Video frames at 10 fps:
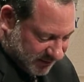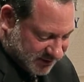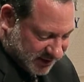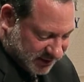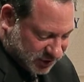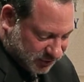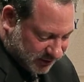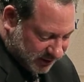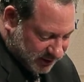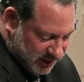
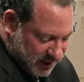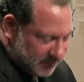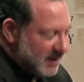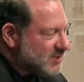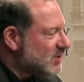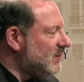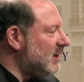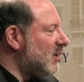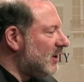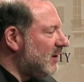century, but I also
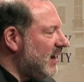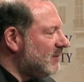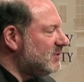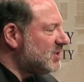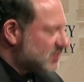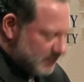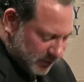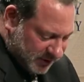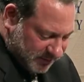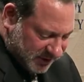think our language has
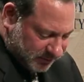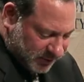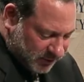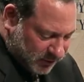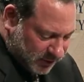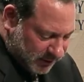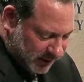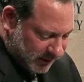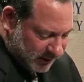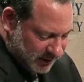grown a bit
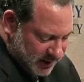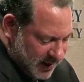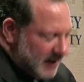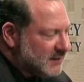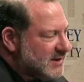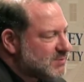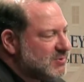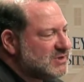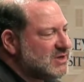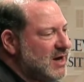poorer and less
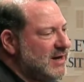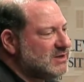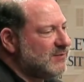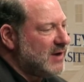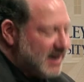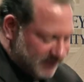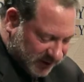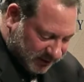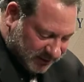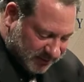precise for having
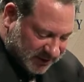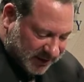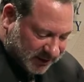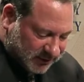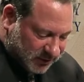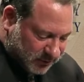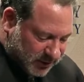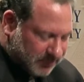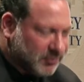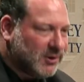eliminated the
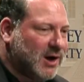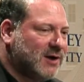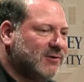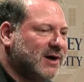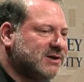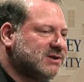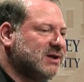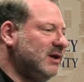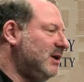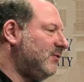word progress
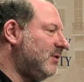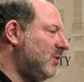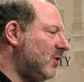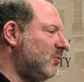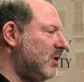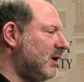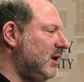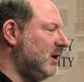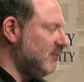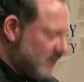from our
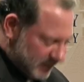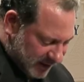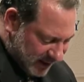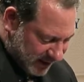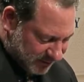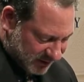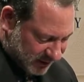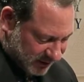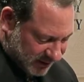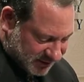working
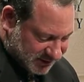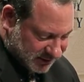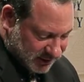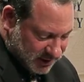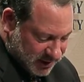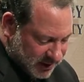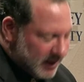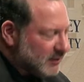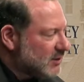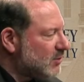vocabularies.
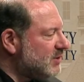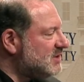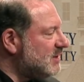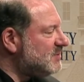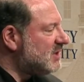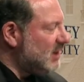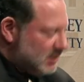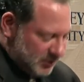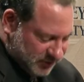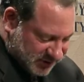Now, Korzybski
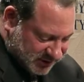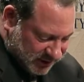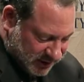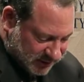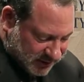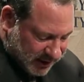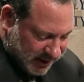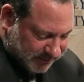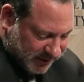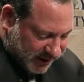used
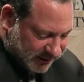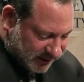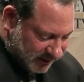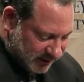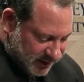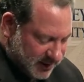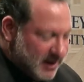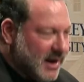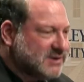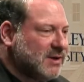time binding
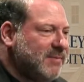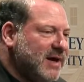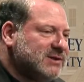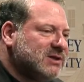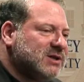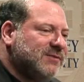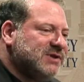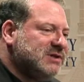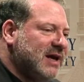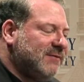as the basis of
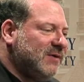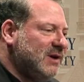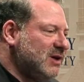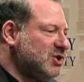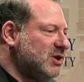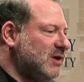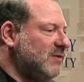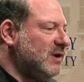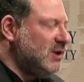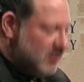his definition of
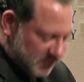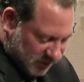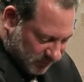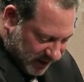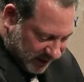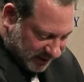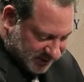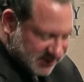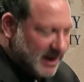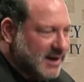the human
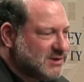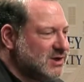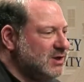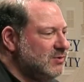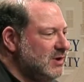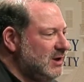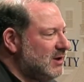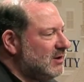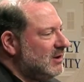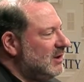race as a
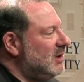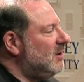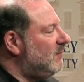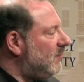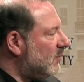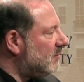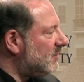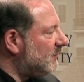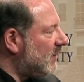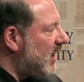unique form
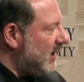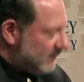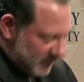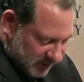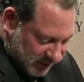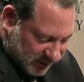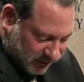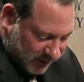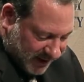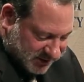of life, a unique
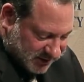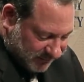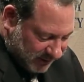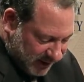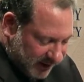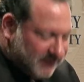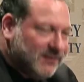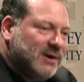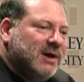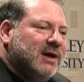class of life,
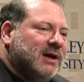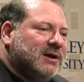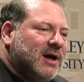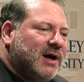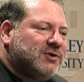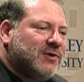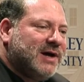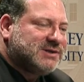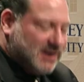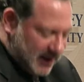in
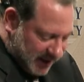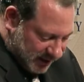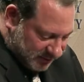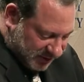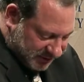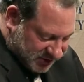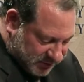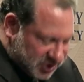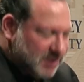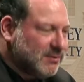contrast to animals,
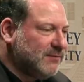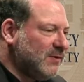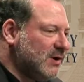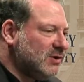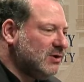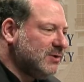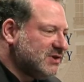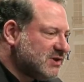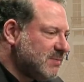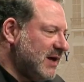which he referred to
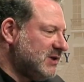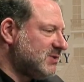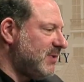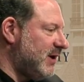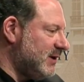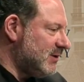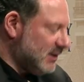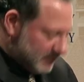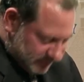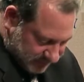as space binding,